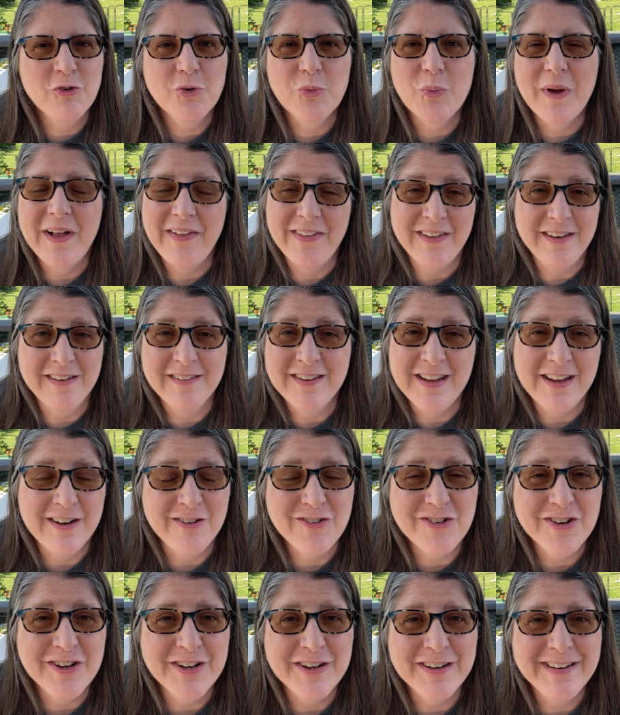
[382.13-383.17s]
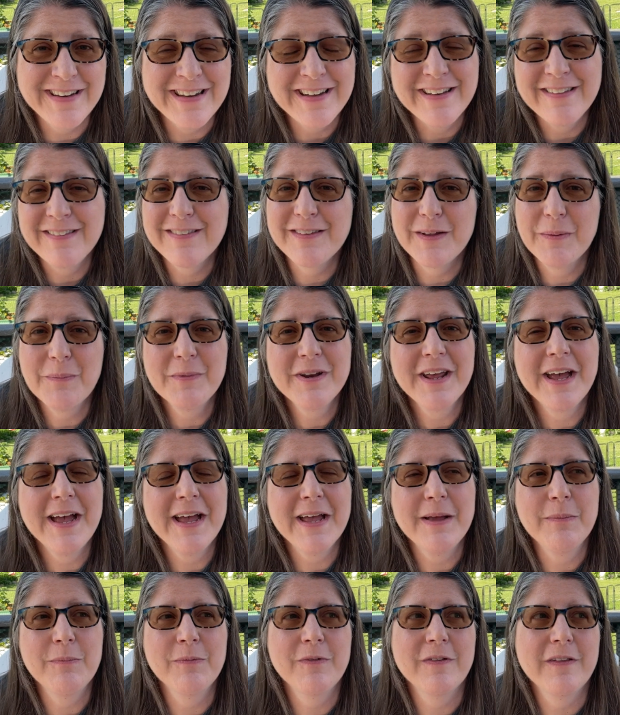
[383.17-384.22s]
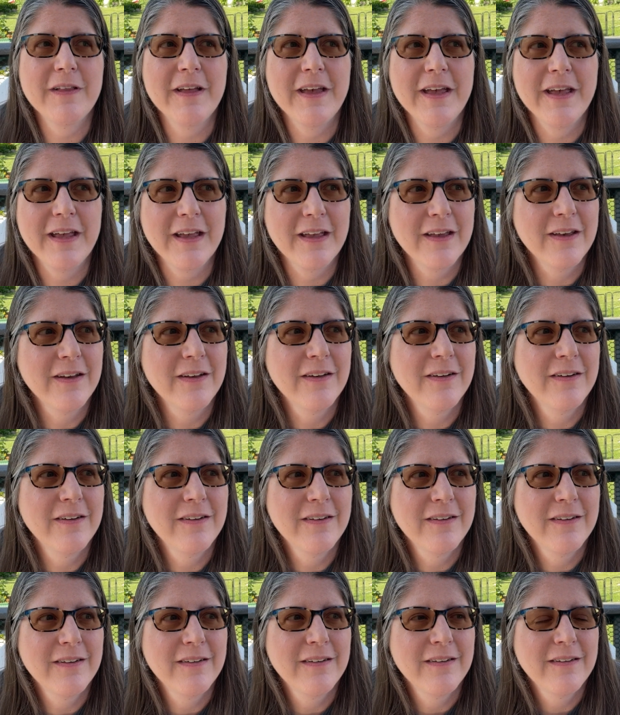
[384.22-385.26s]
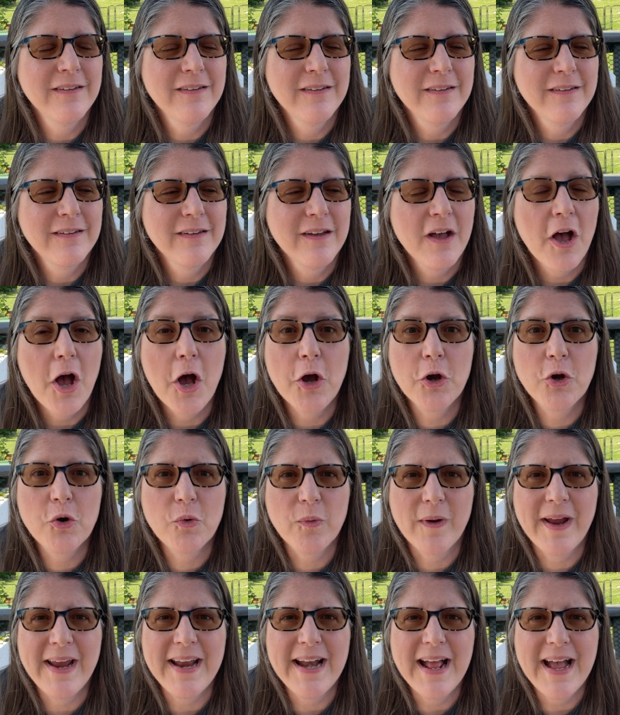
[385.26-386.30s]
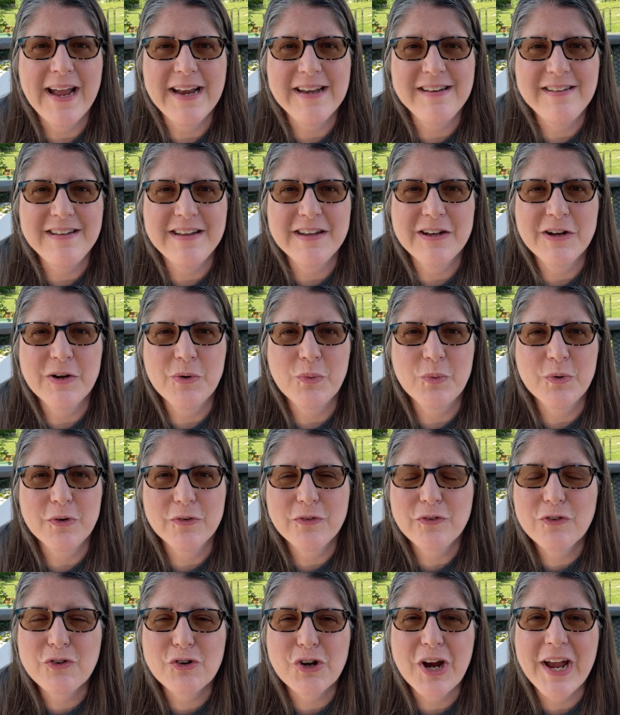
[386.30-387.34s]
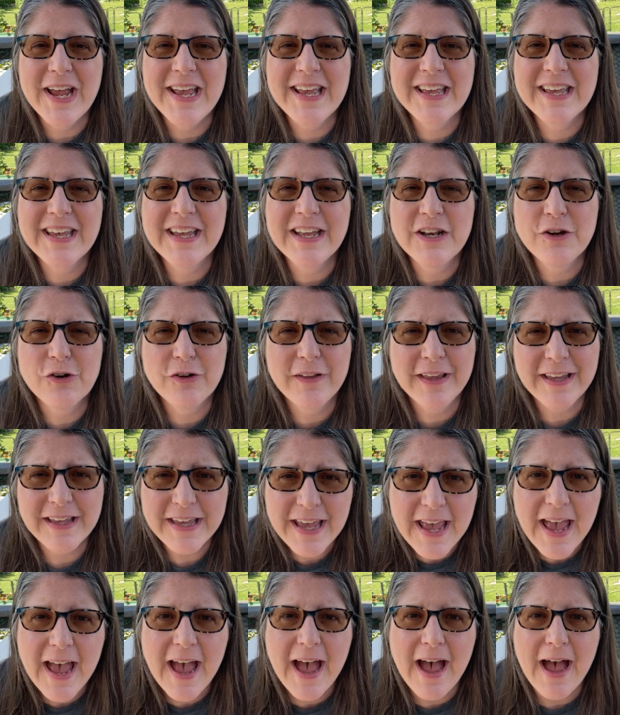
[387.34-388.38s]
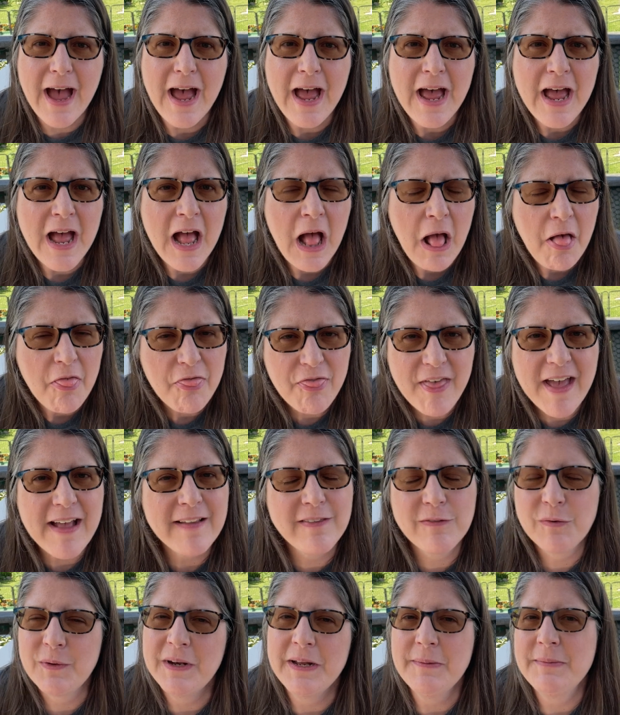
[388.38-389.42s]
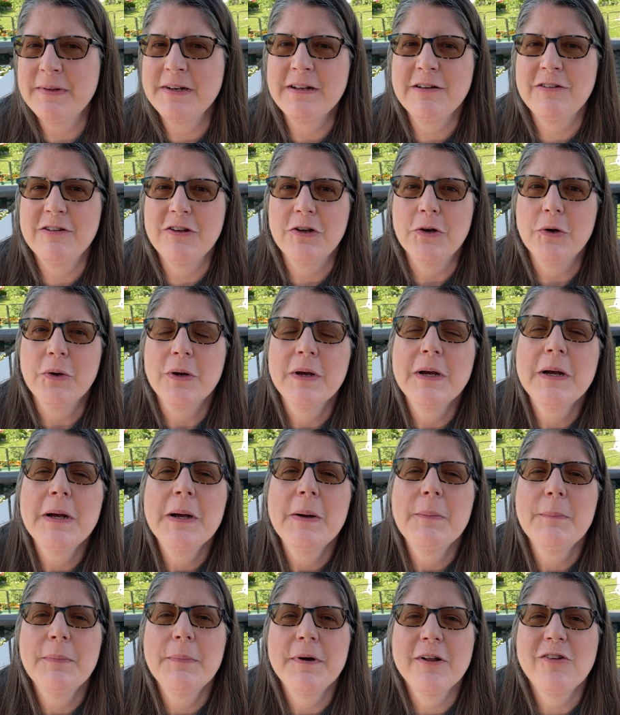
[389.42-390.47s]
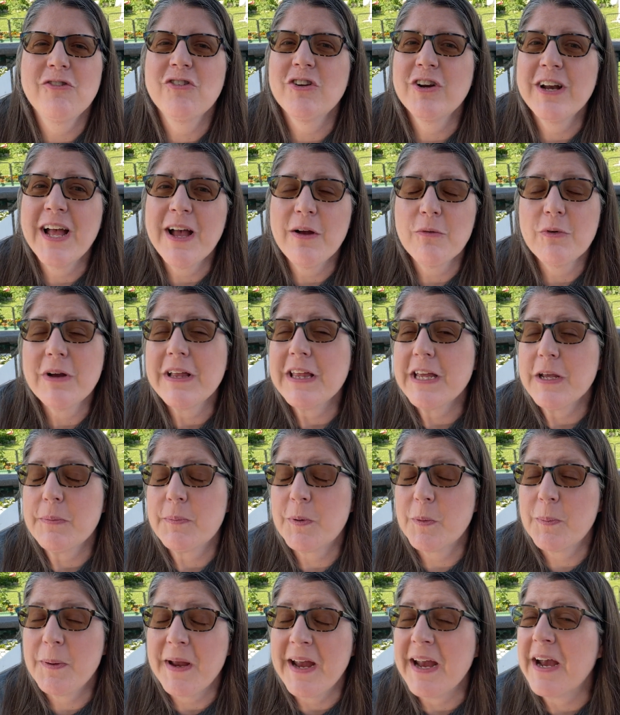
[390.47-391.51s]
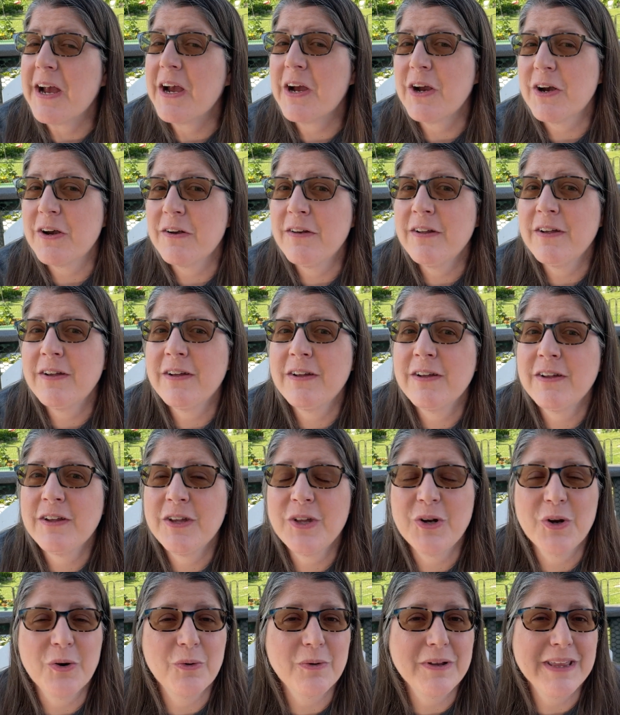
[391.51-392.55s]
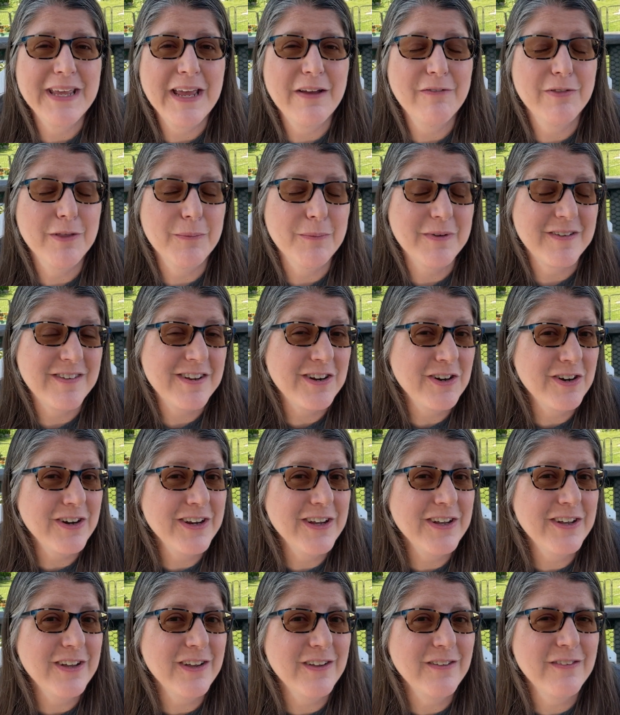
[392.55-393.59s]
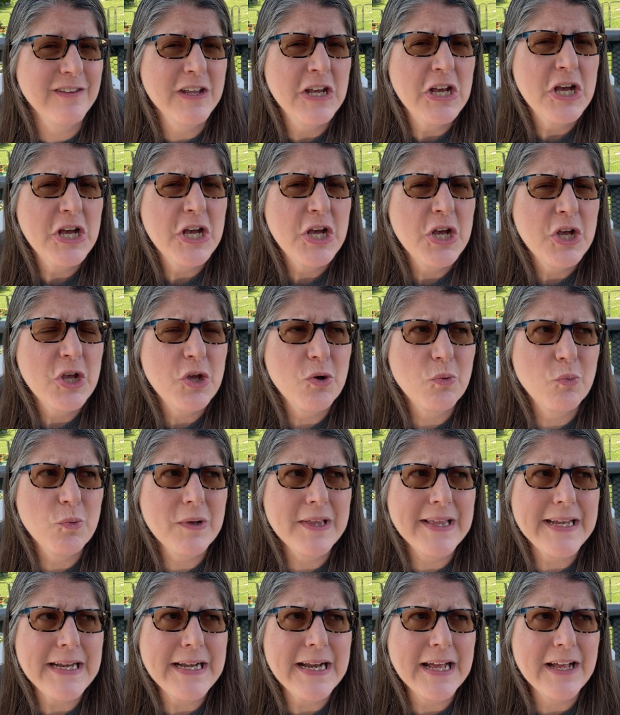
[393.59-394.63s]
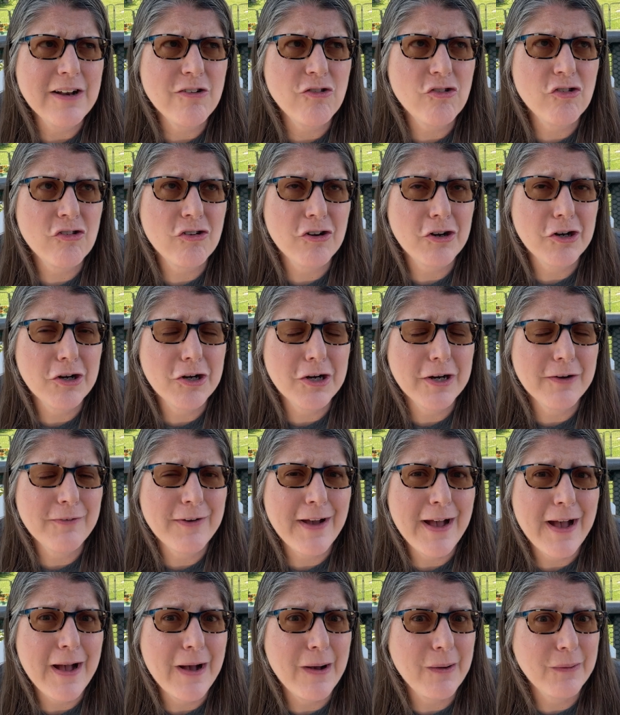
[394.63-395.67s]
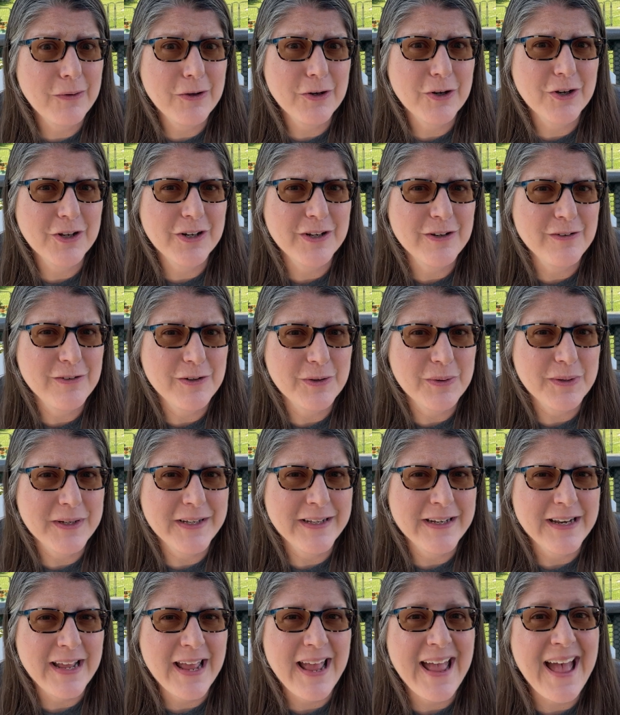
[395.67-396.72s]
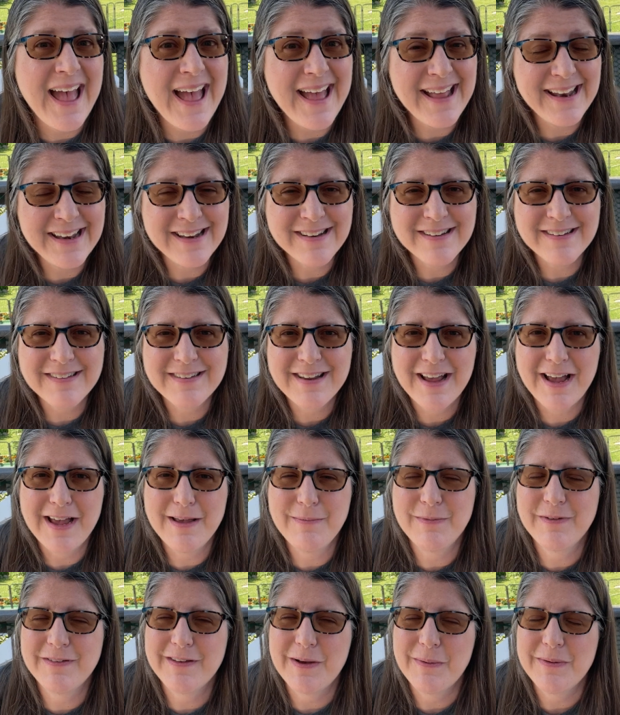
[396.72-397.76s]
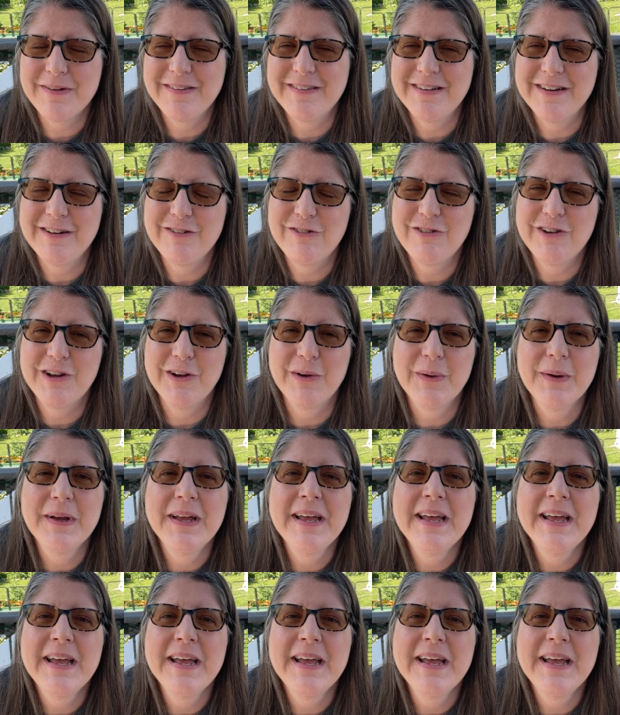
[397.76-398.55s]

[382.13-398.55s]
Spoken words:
well-intentioned and sometimes like a great idea will strike and you're like, yeah, that's what I'm gonna do. But you're not really prepared. You don't really have the materials. You're really not sure of how you're gonna do it, and time is always an issue.